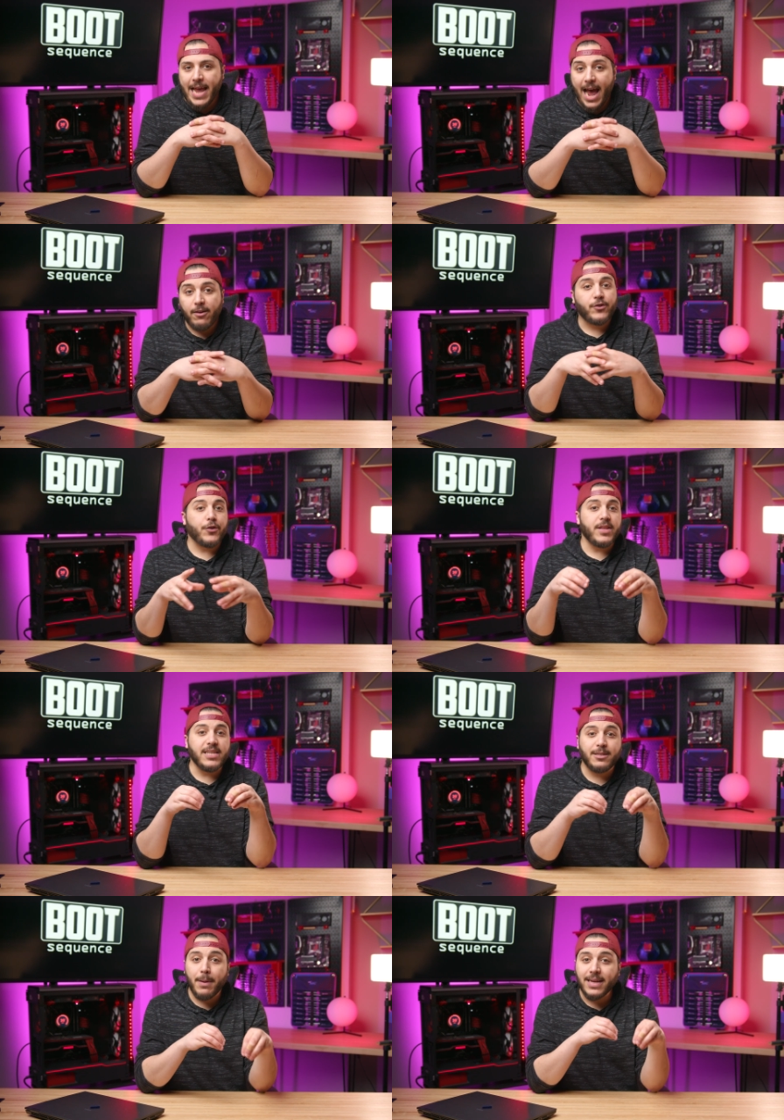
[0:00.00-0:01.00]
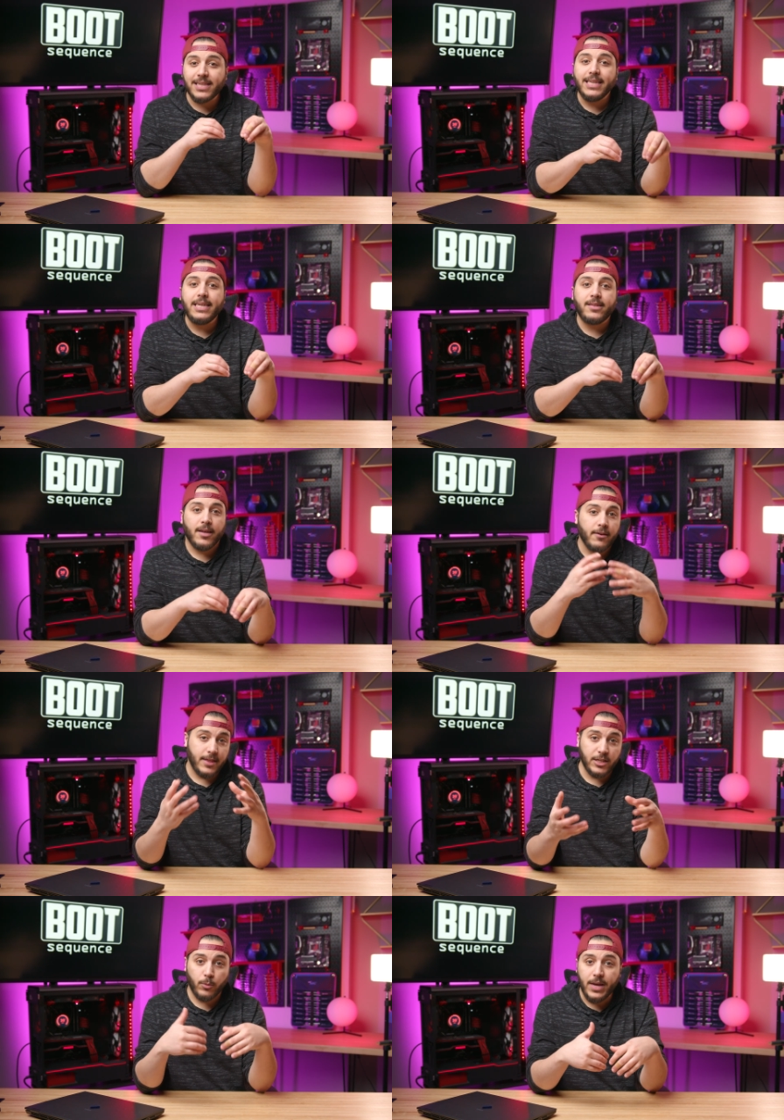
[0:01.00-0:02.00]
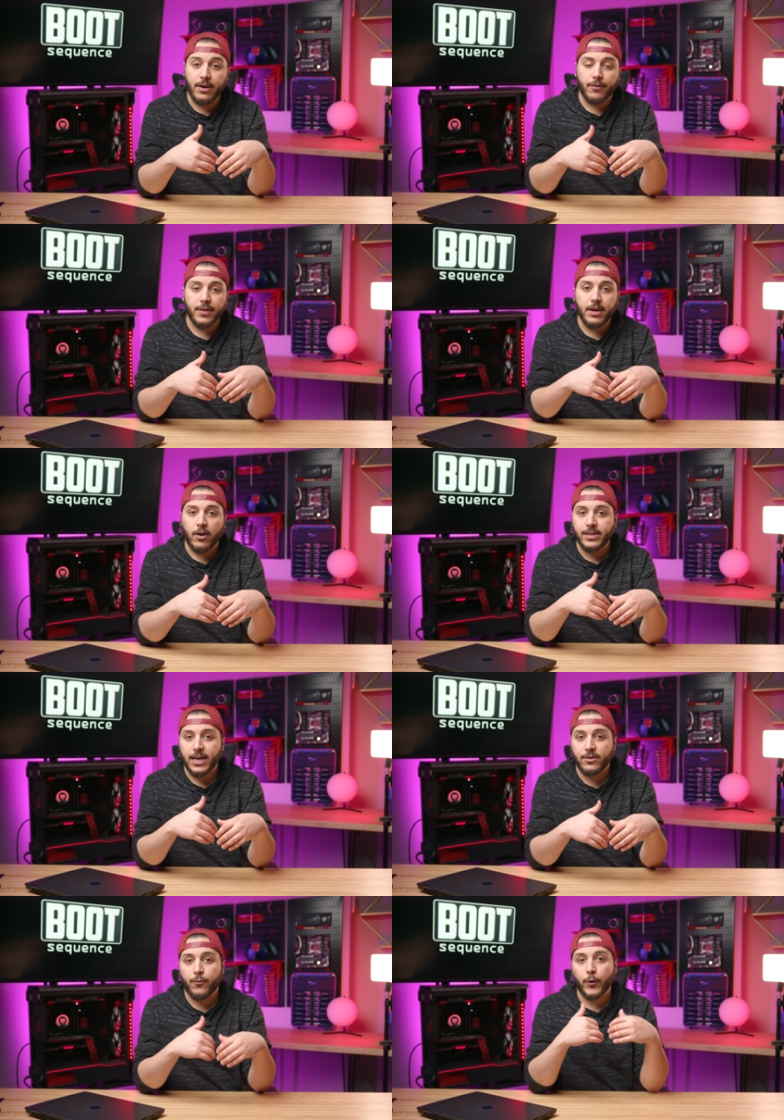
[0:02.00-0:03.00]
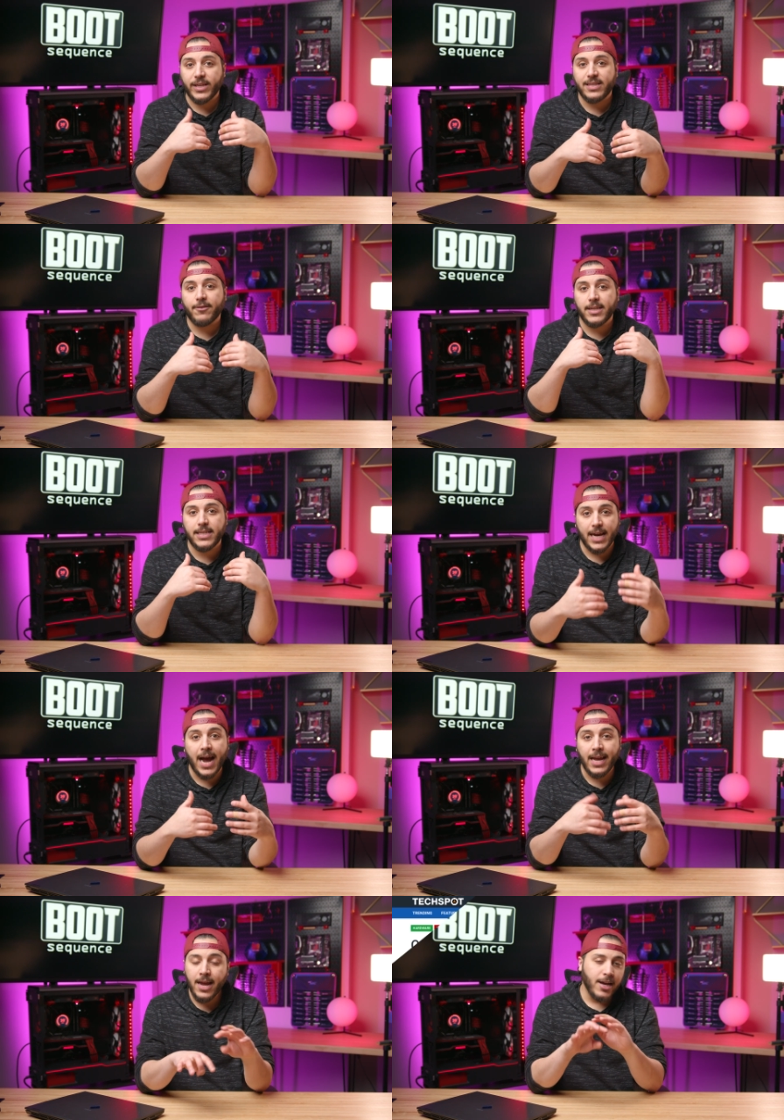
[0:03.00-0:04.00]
After the specs leaked this week for the RTX 4070 Ti.